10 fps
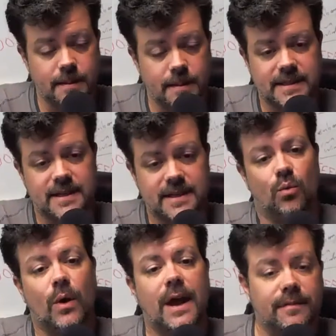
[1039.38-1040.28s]
it's not
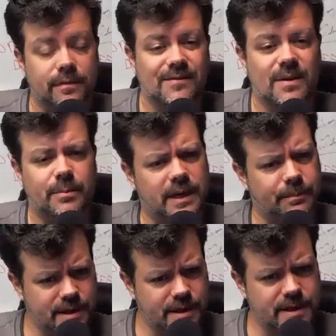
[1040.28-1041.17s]
right for everybody.
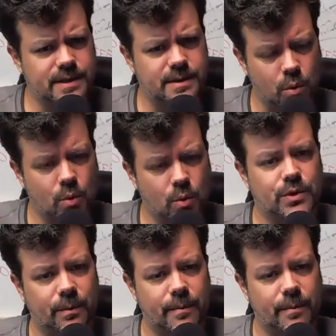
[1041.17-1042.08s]
But it is important to
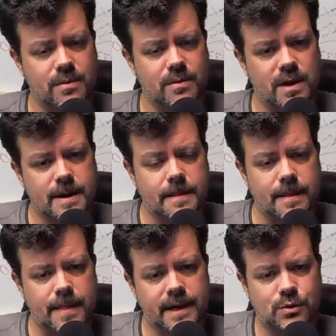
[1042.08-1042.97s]
remember
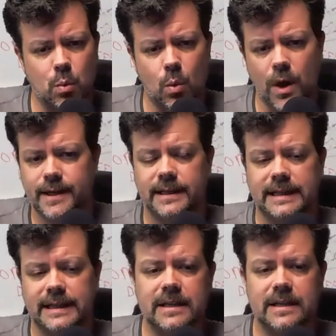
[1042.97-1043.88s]
that is one
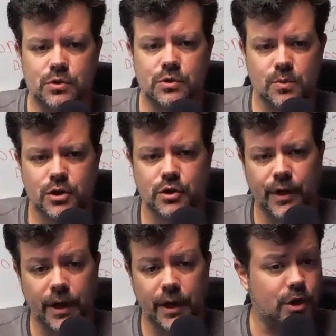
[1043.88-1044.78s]
legal structure
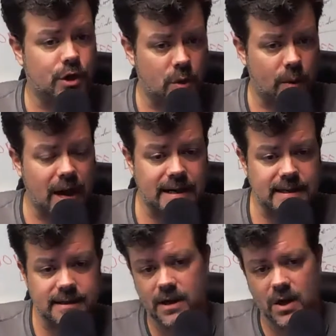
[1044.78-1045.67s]
here in the U.S., and
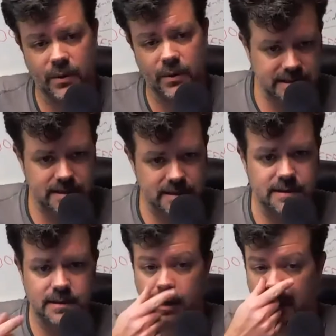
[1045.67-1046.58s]
I know it exists
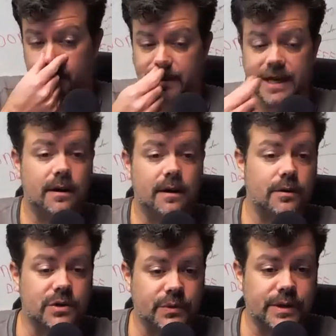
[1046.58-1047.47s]
in other
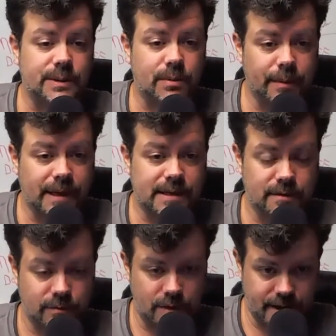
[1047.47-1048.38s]
countries. It probably has
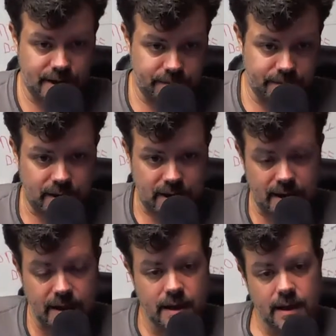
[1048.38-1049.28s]
different names and whatnot
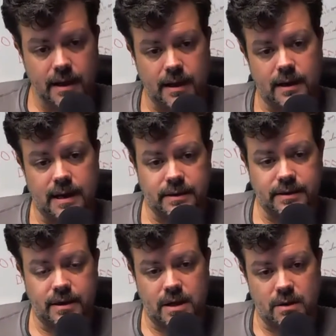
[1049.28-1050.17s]

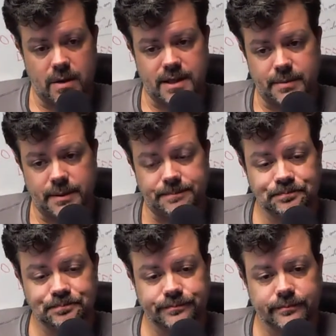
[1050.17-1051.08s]
outside the U.S., but
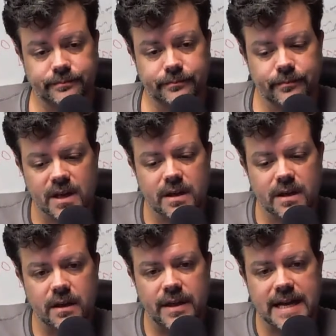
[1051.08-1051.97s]

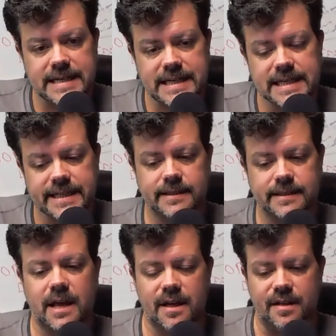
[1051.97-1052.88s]
the idea is
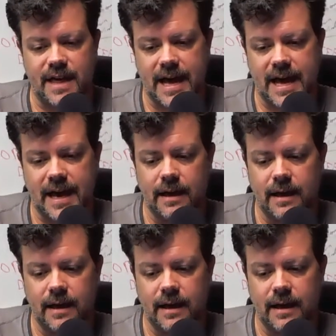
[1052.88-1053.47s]
that